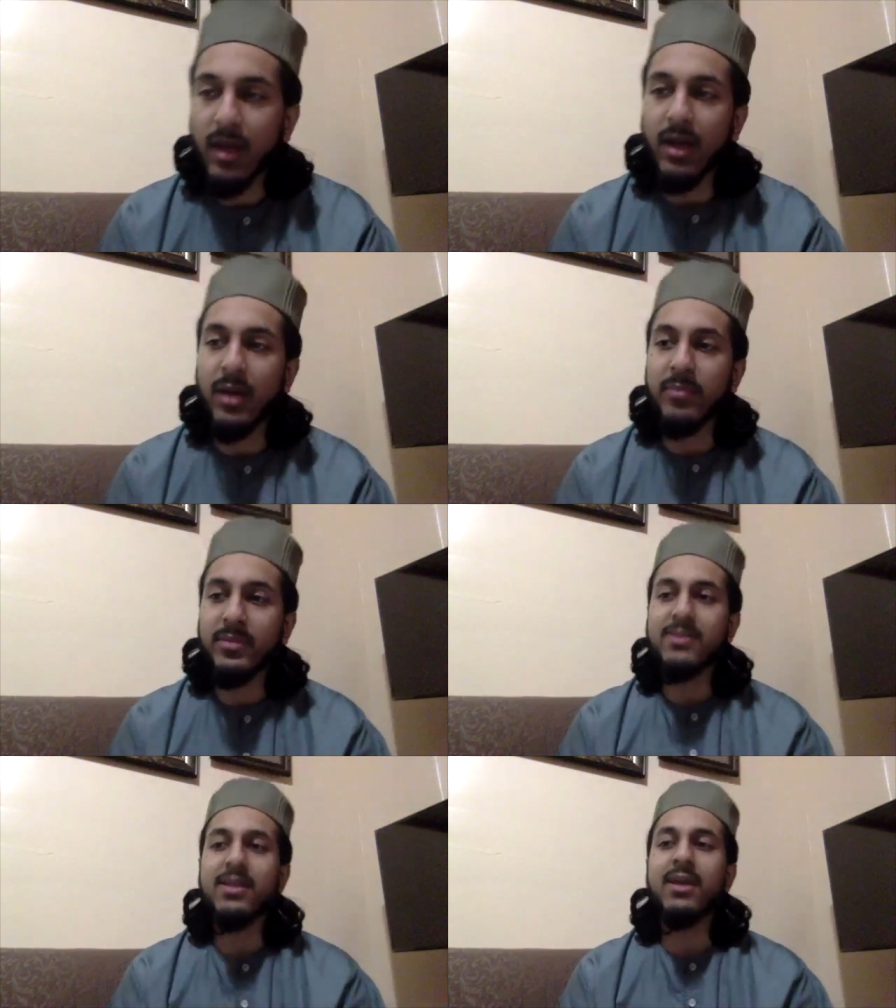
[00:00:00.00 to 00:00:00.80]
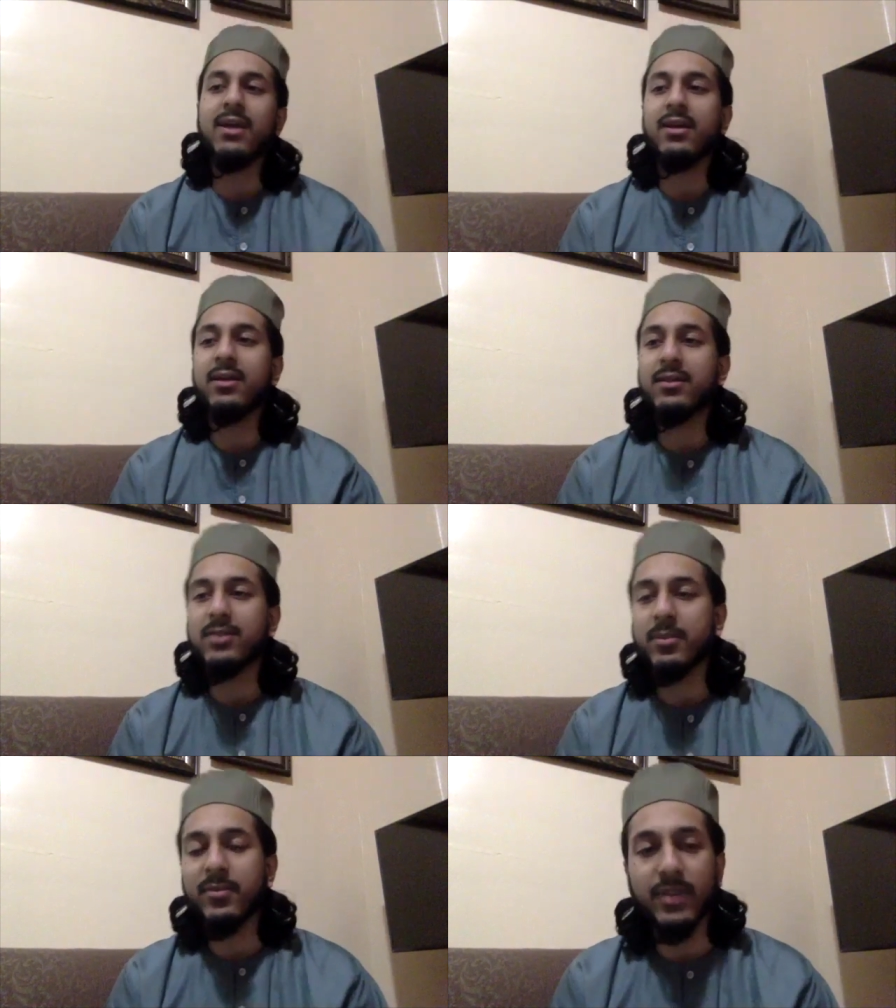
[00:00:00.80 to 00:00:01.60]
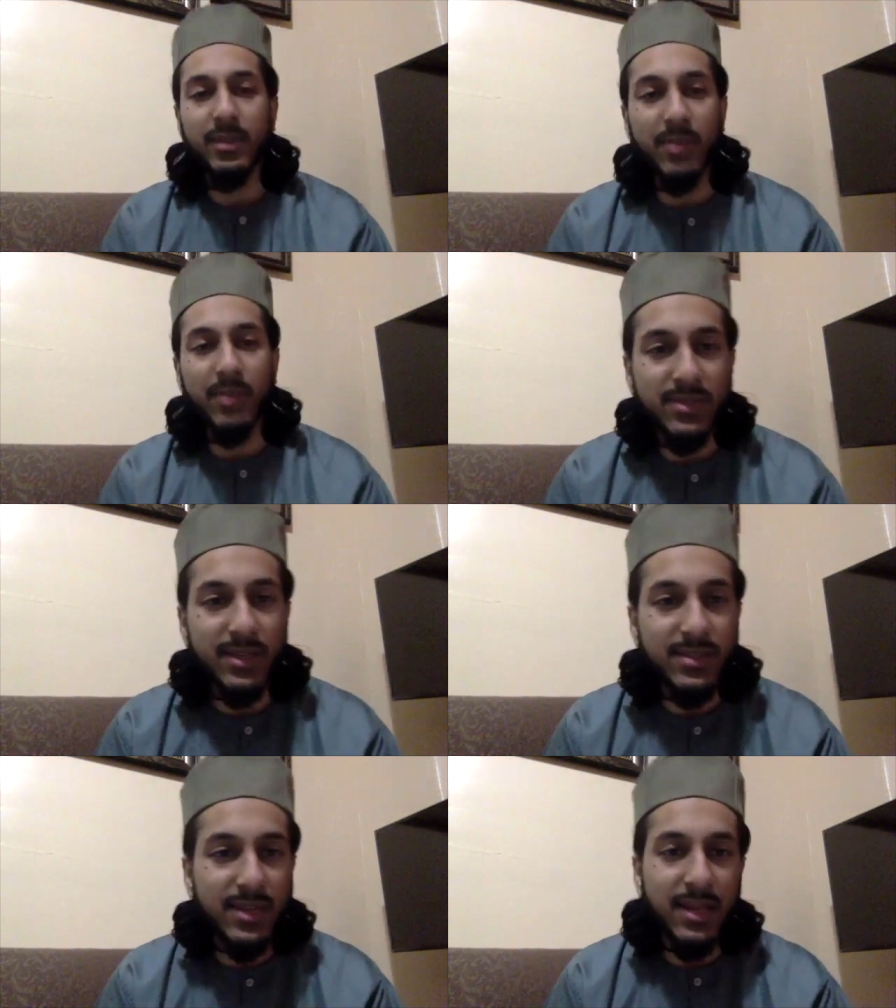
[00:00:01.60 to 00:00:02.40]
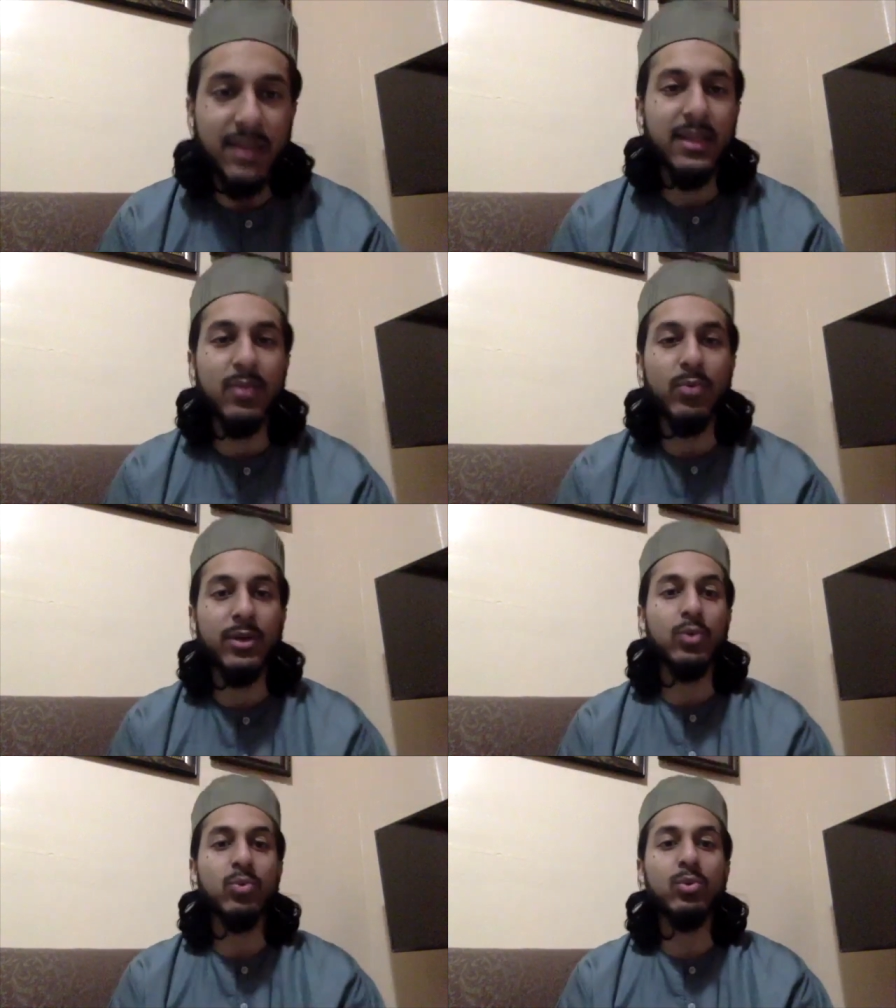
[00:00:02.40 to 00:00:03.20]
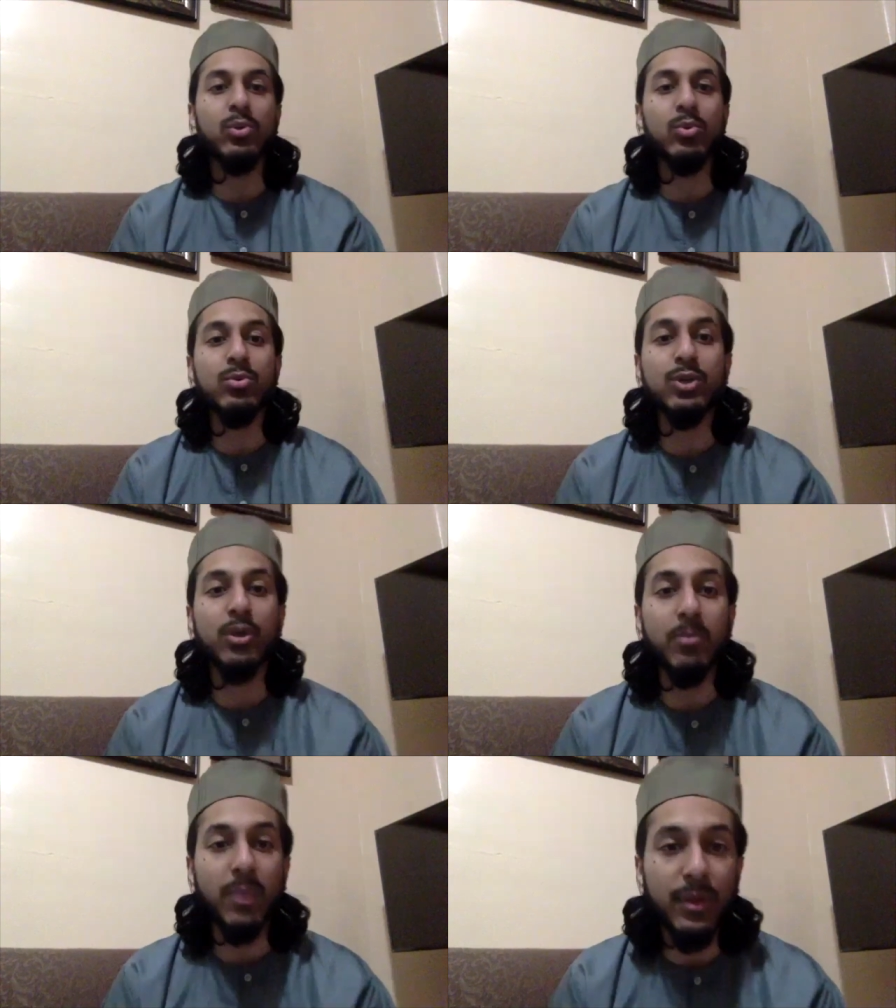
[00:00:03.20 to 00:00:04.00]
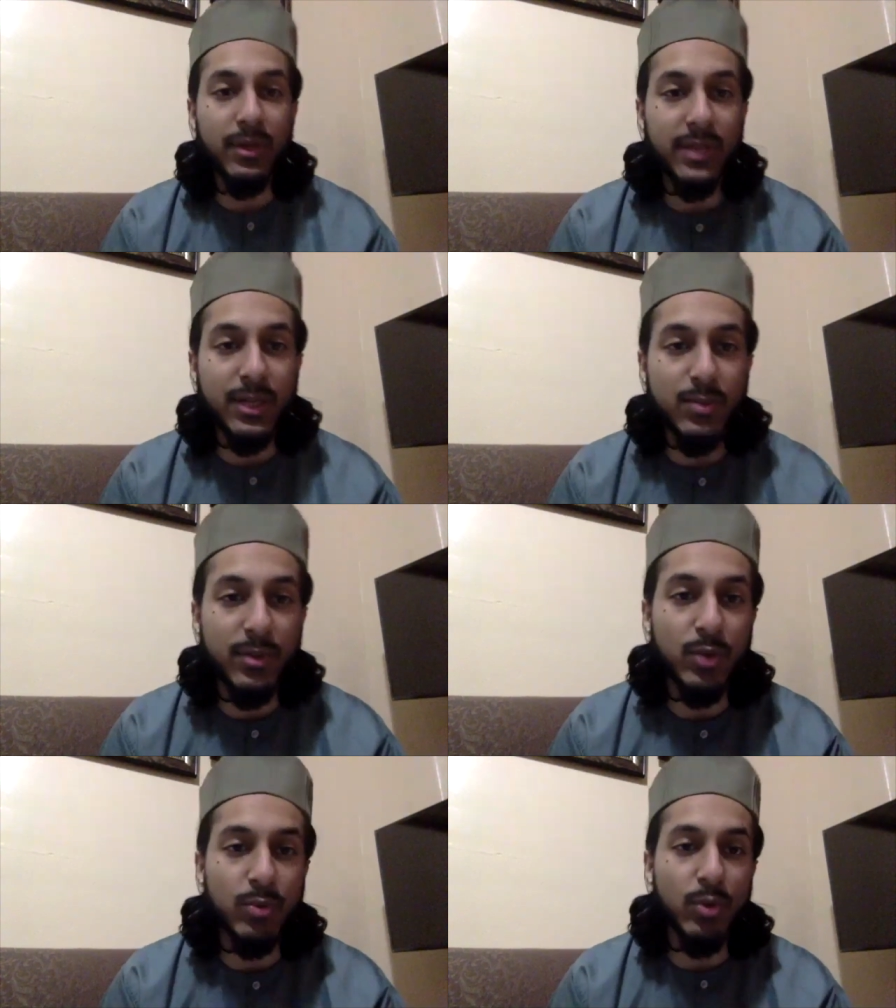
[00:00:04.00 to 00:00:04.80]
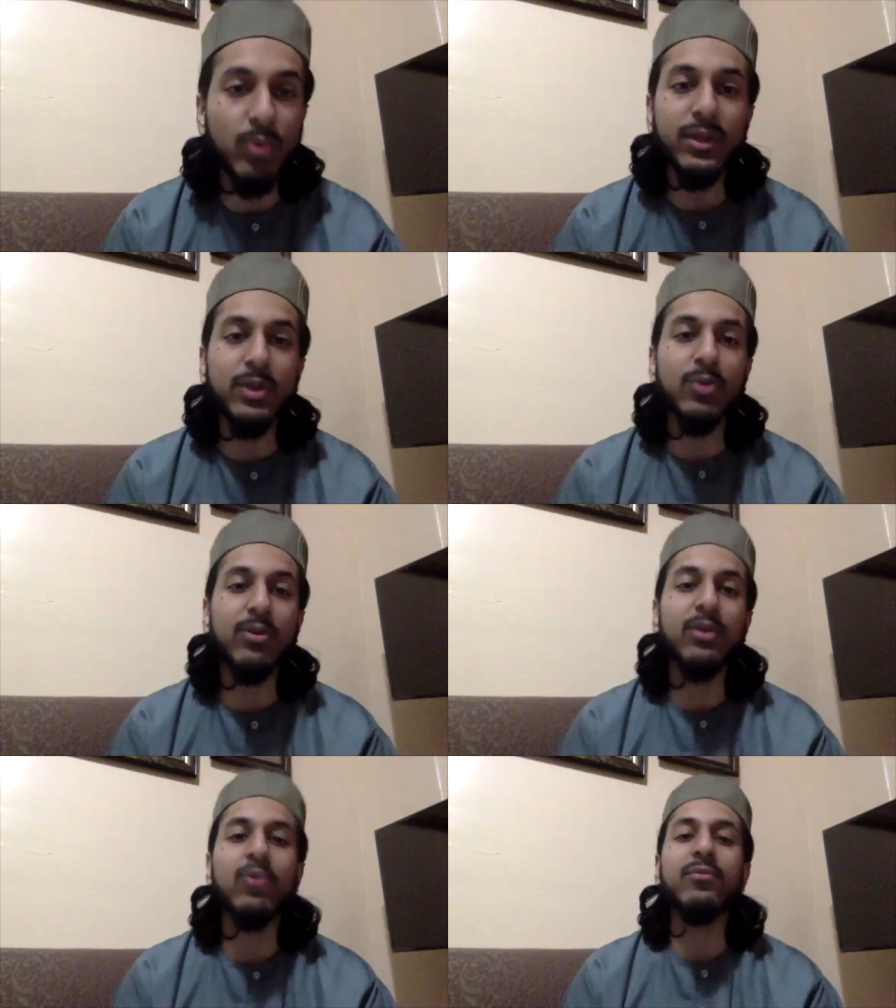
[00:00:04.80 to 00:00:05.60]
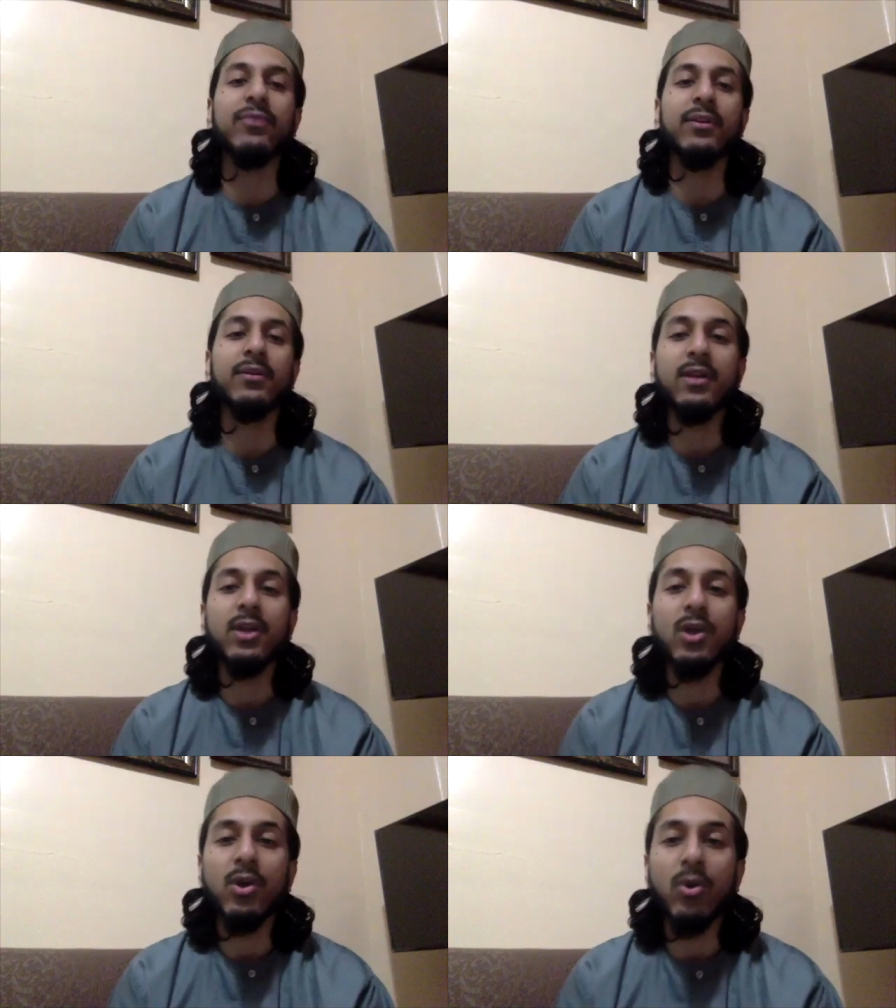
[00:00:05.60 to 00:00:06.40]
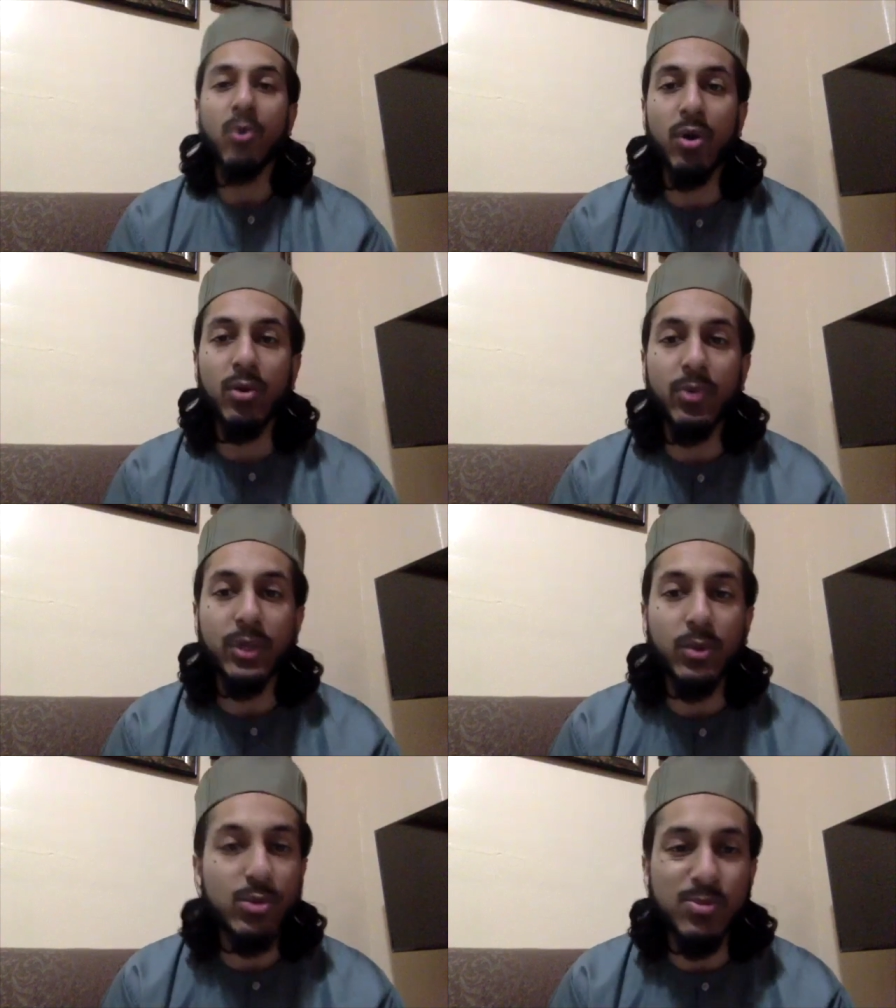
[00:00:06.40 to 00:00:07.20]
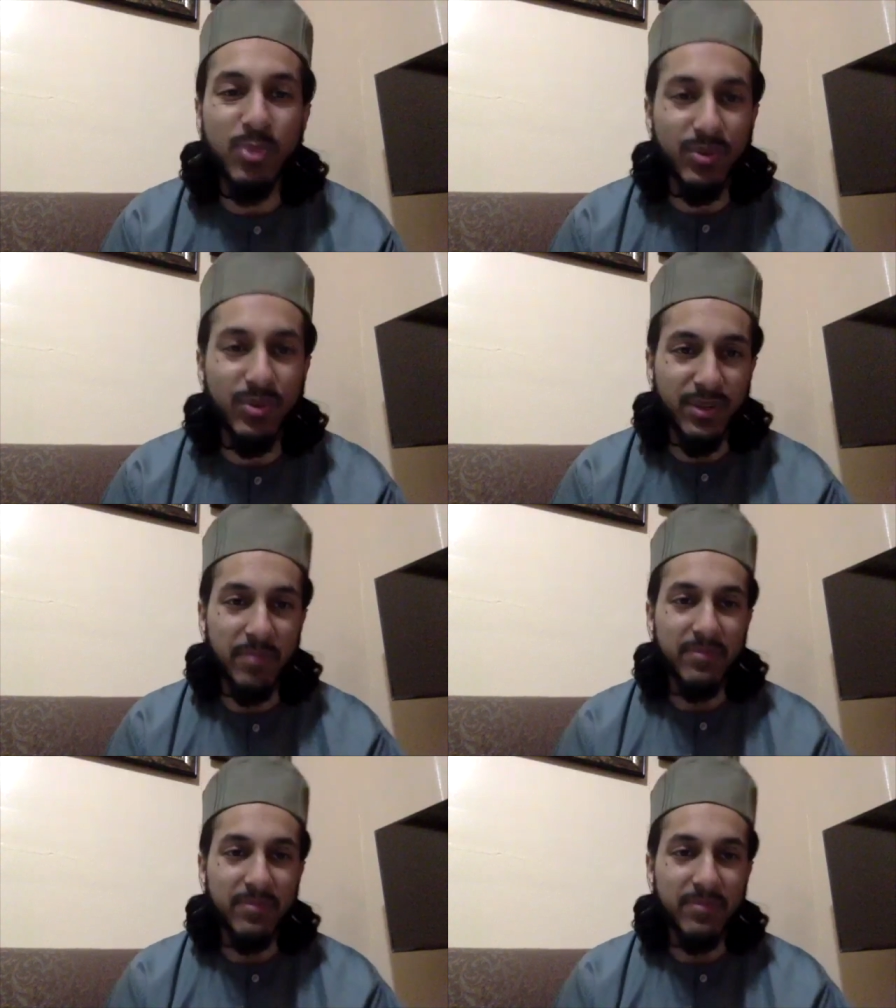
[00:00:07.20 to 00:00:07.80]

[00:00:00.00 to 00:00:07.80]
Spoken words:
they say, some of the imams, they say that when you lose your mother, that's when you know that you're an orphan, or when you lose both of them.